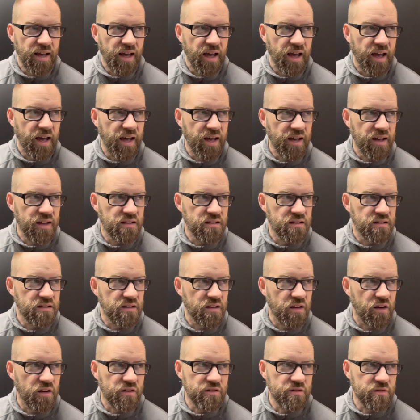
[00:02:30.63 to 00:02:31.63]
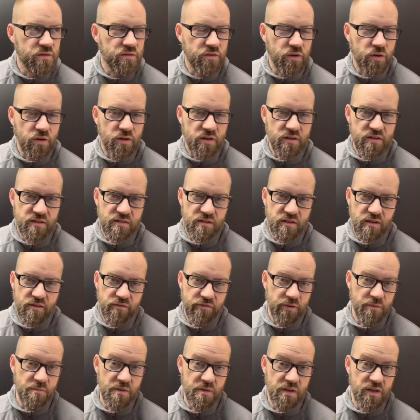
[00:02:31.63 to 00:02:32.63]
And also, of course,
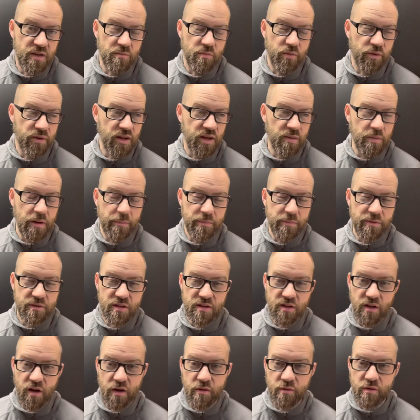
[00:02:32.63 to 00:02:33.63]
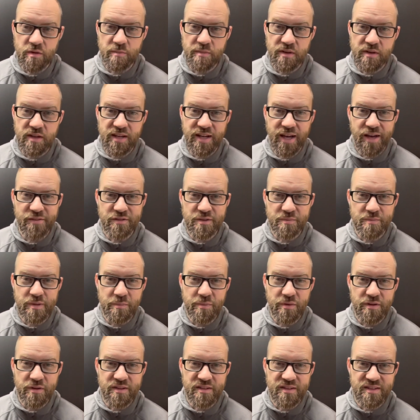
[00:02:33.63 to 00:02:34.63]
for me, bringing people along with me and having
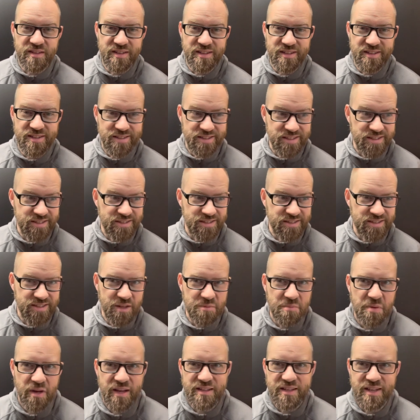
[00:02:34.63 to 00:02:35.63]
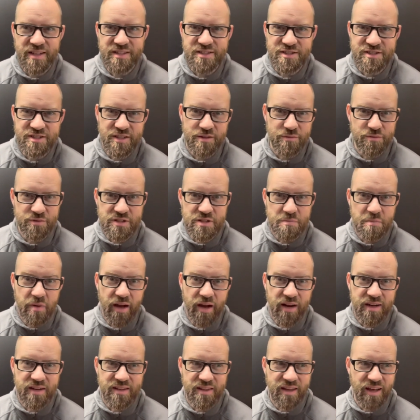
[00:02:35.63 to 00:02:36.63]
people listen and pay attention and
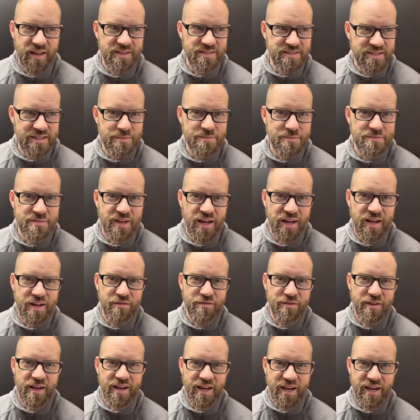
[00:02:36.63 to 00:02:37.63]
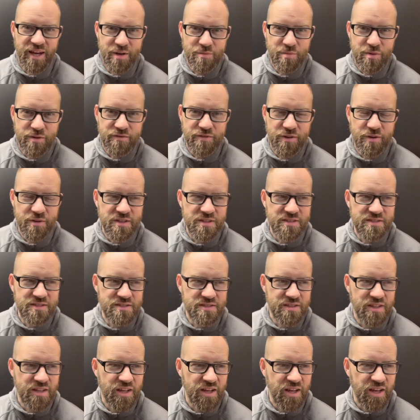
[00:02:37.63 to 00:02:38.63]
respect that deep dive, that hyper focus,
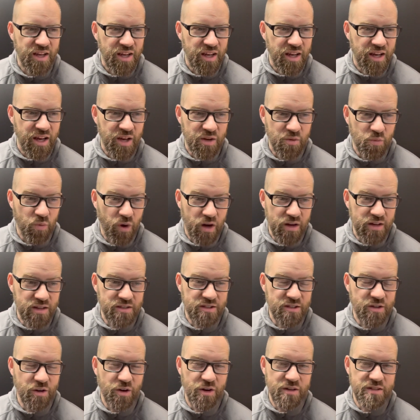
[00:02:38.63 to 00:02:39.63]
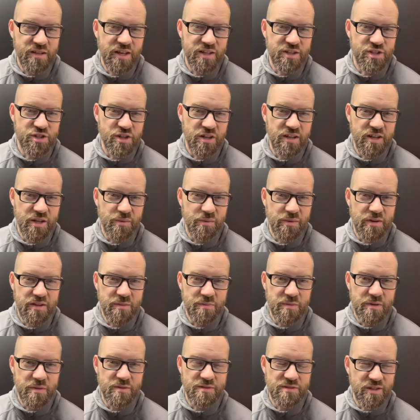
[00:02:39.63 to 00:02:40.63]
and wanting to go on that journey with
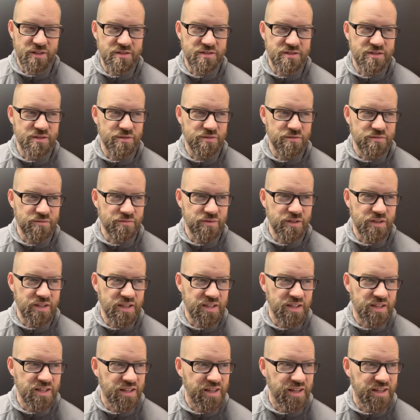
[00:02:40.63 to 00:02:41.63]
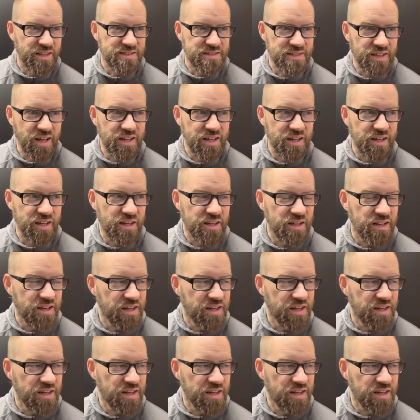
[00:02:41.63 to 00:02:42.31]
me was also really exciting.